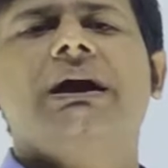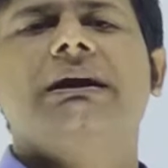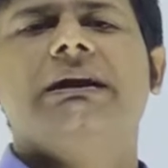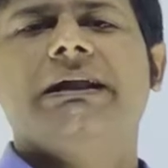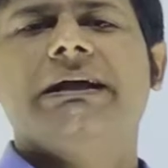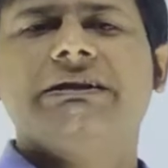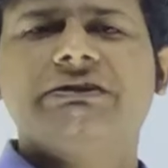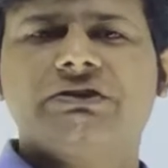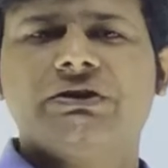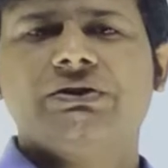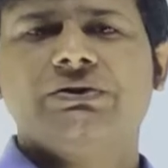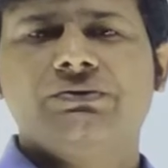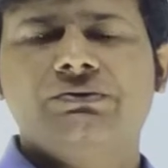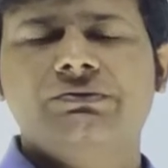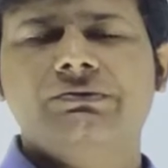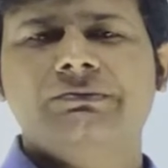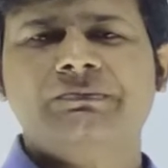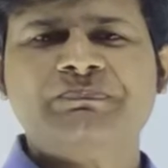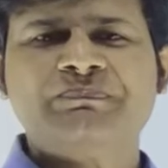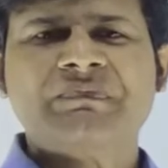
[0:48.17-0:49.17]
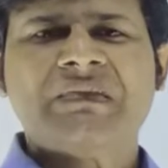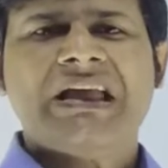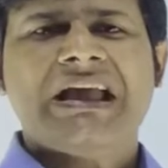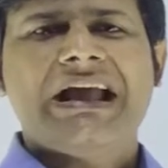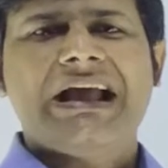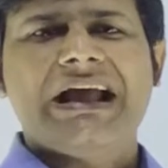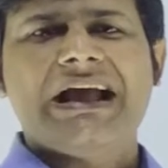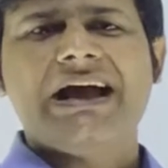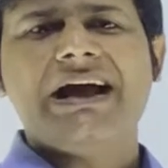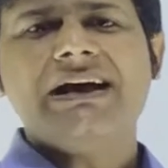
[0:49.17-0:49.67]
lecture
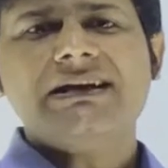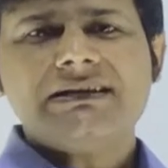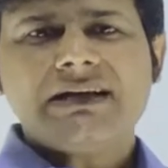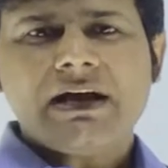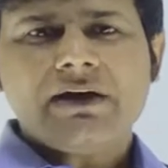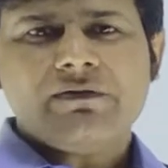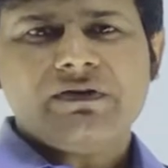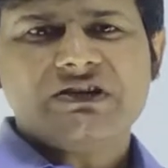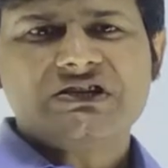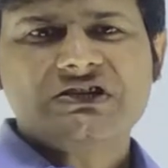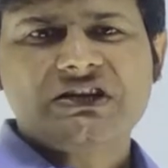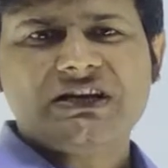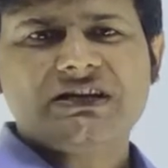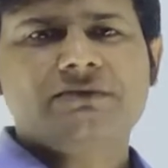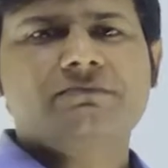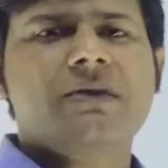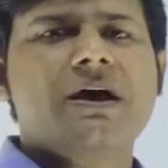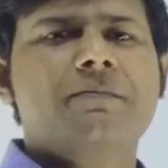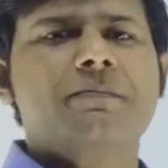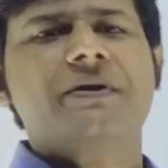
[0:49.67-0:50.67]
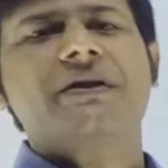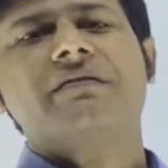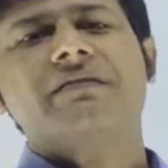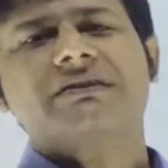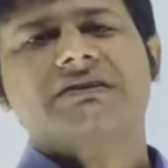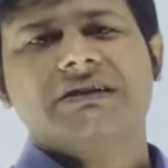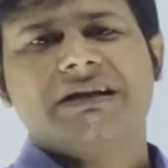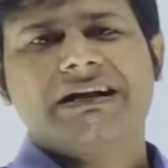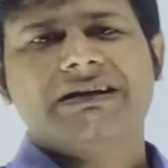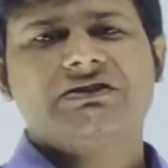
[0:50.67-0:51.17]
2. As I have discussed in my
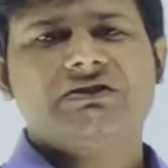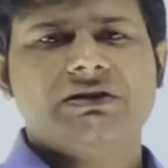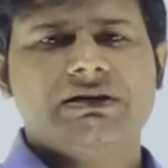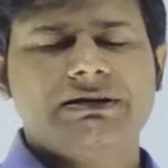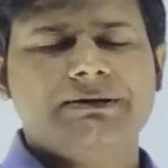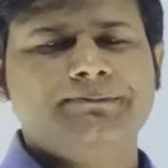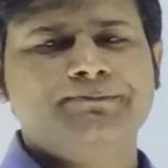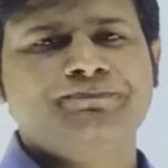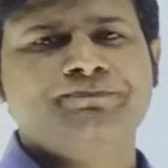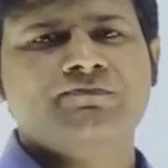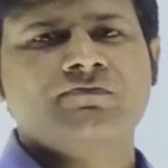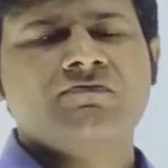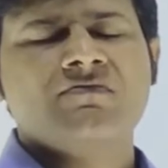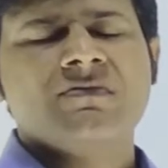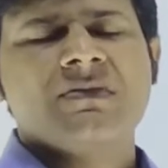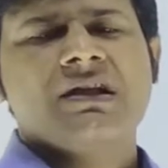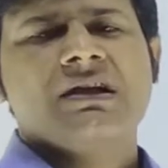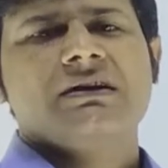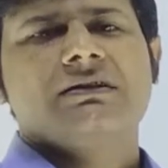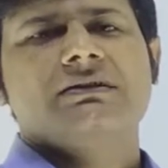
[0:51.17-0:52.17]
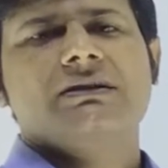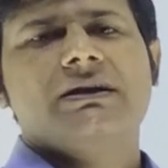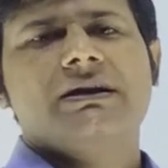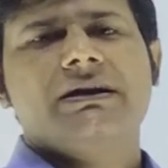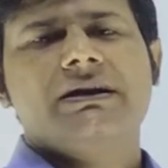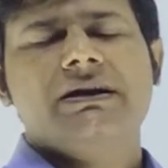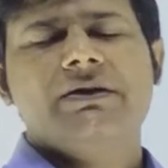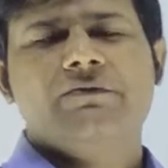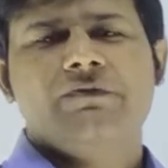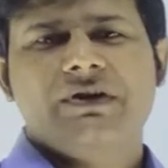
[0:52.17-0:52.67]
previous lecture,
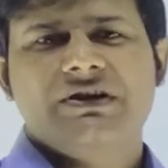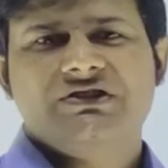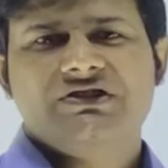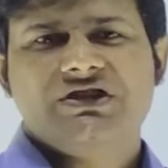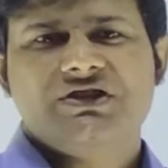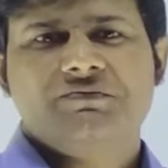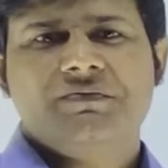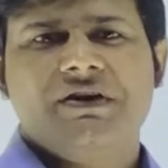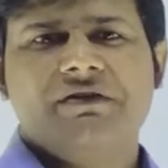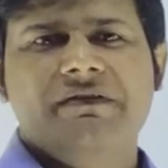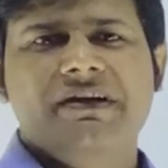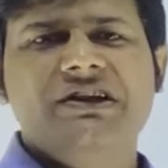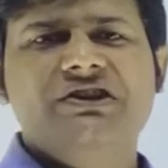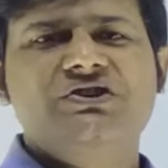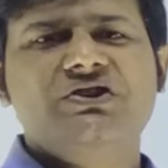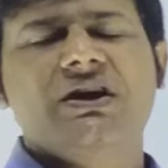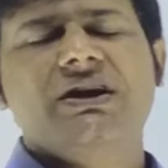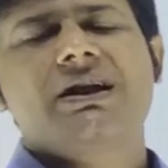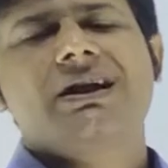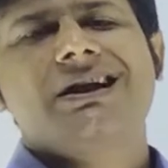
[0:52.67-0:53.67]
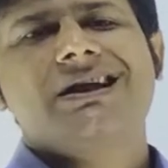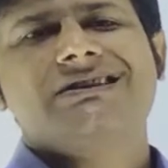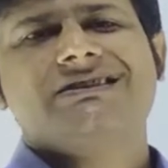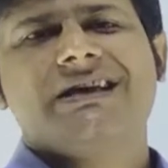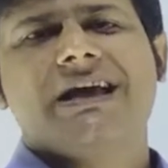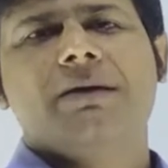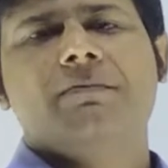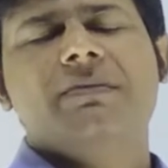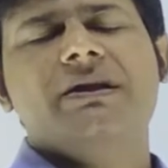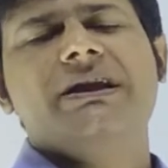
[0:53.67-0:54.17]
the differences between General
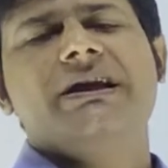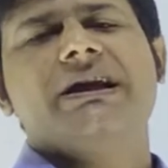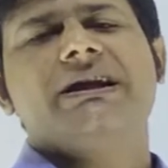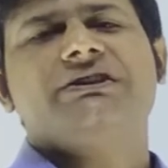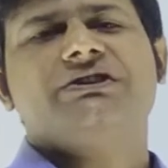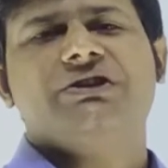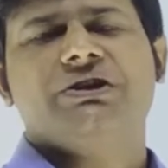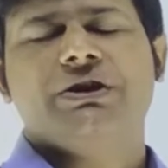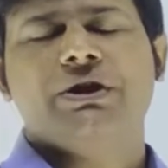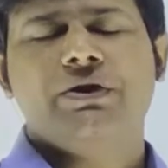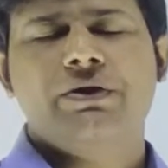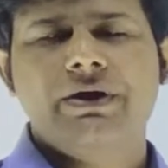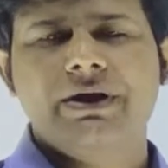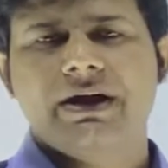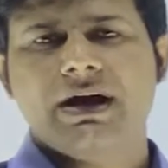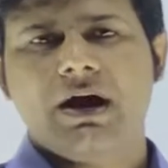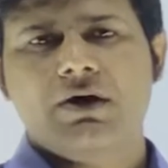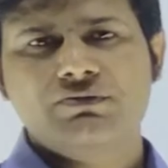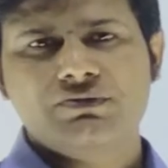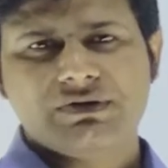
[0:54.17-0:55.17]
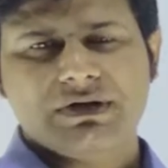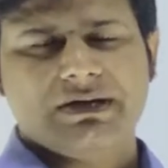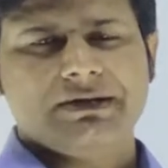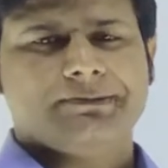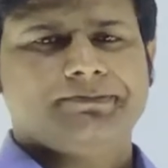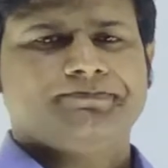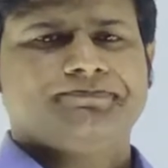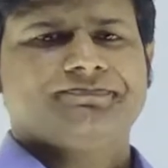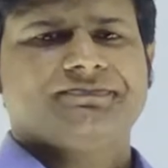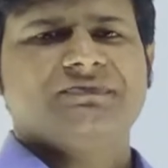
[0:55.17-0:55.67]
Assembly and Security Council
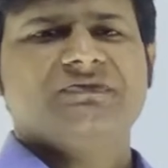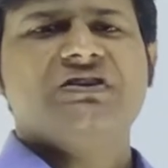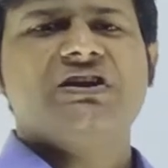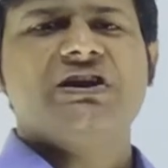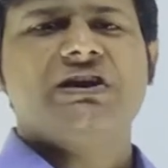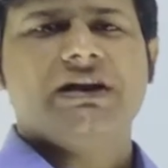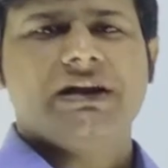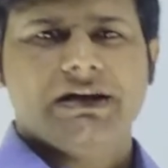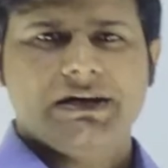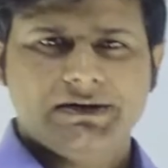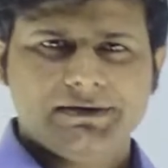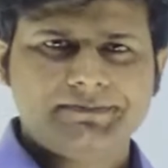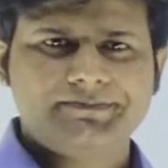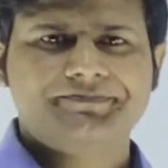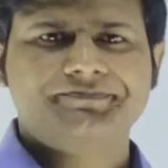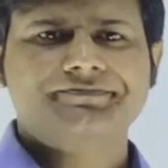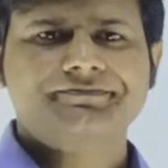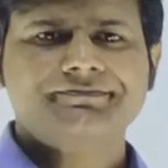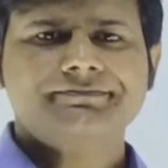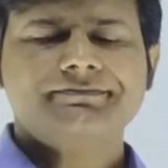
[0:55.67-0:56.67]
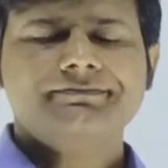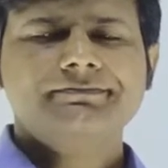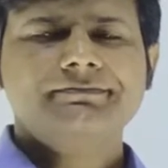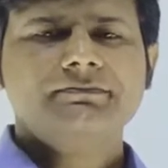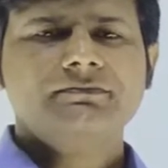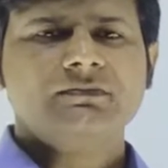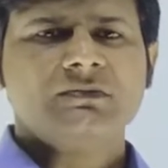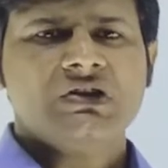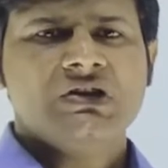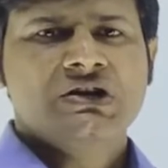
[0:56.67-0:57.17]
in detail.
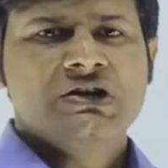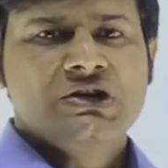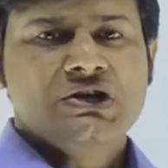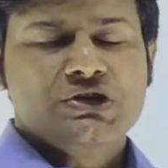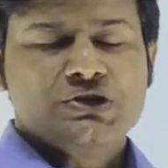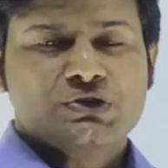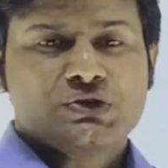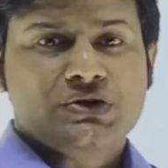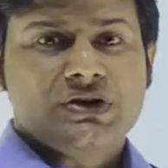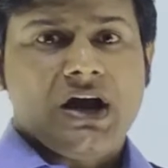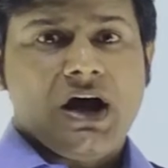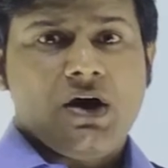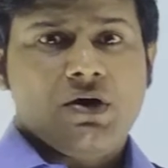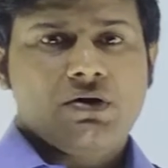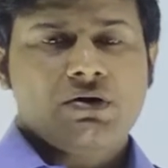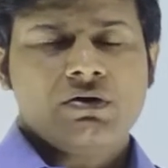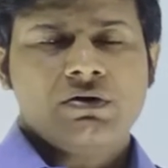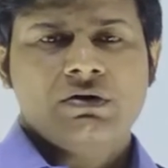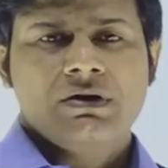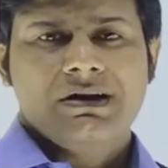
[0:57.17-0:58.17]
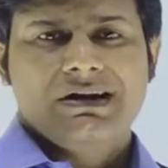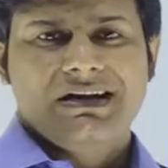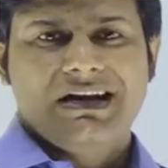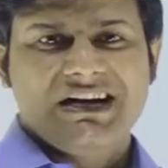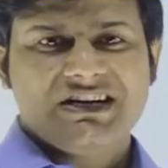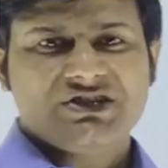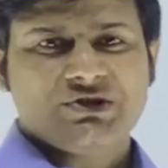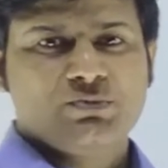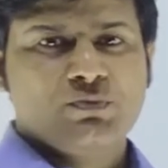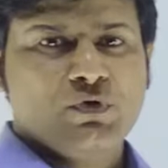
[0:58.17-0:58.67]
So now
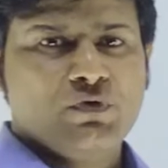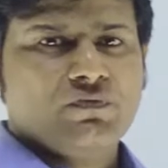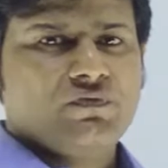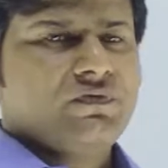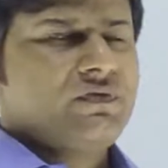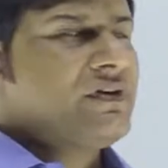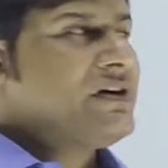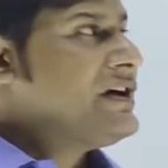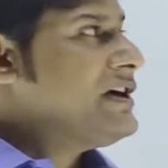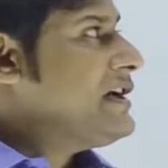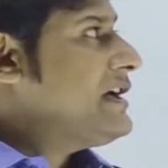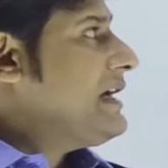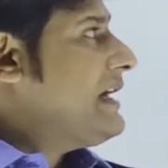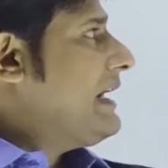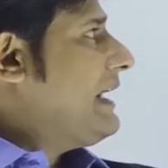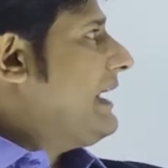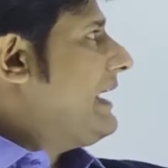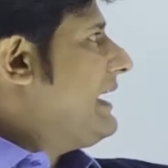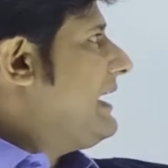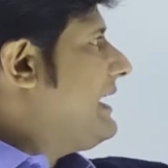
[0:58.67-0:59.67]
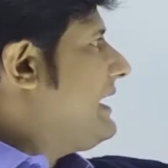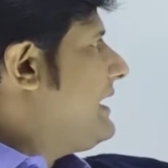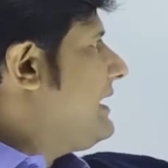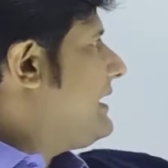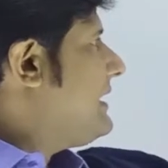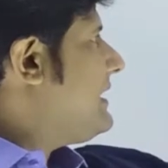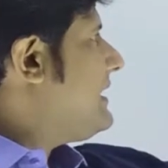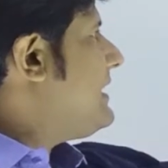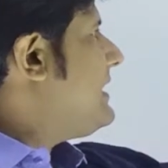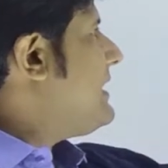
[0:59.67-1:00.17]
let's move.
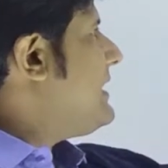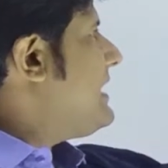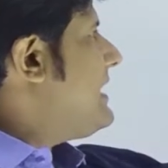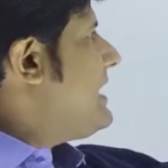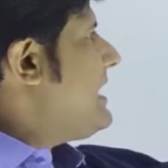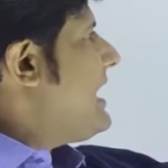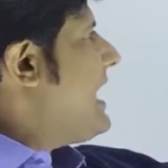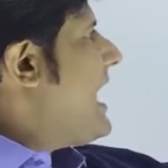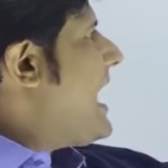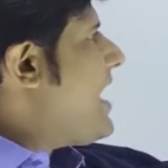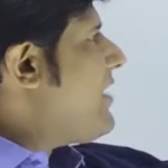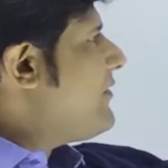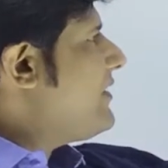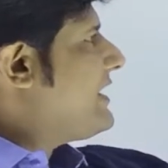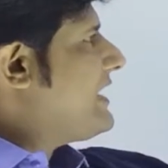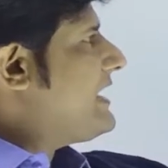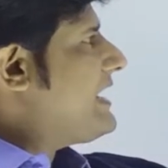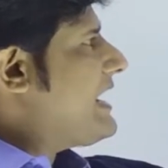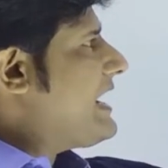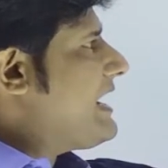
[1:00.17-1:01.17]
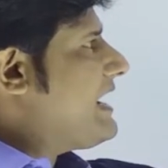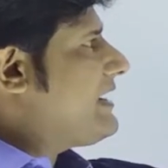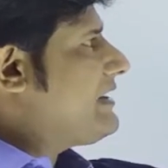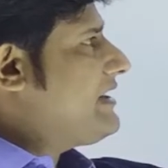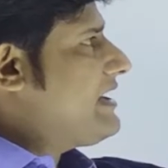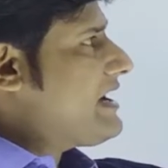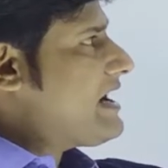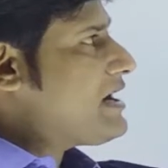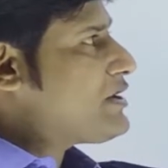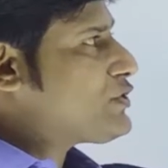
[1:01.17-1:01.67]
I have written here
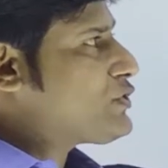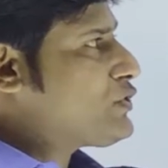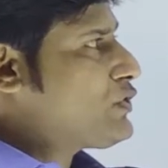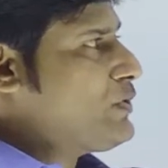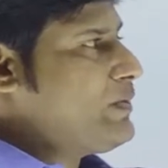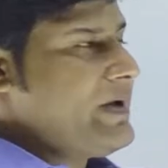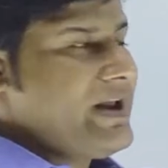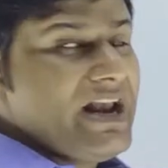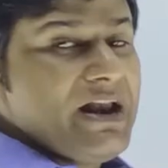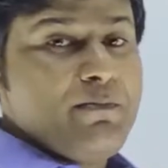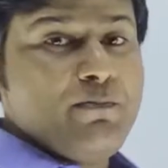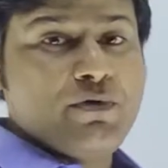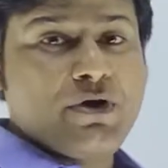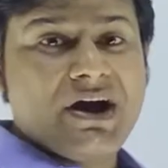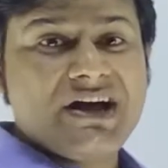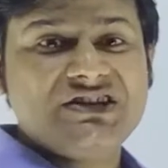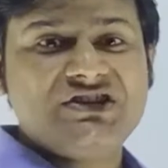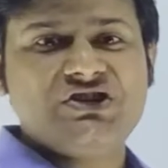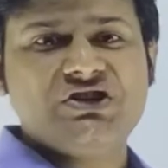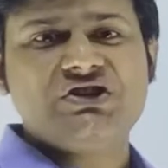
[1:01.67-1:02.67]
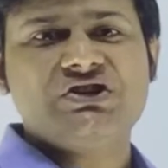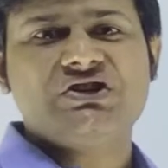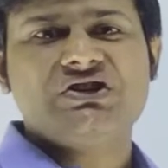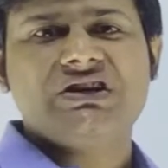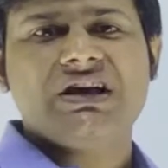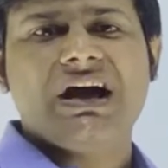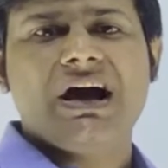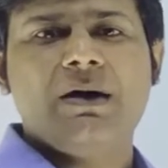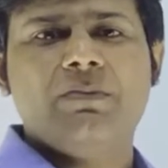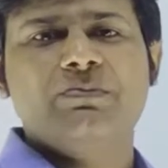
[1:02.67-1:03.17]
there are so many branches
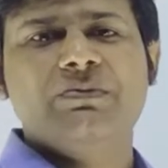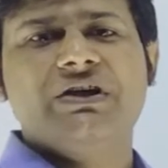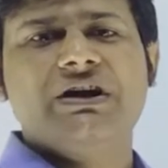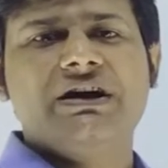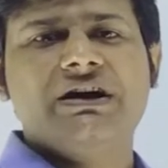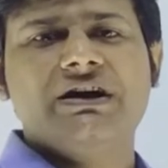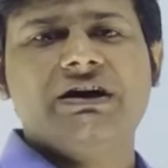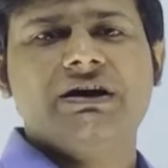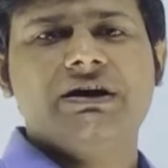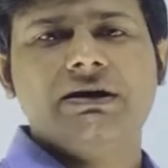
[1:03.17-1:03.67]
of the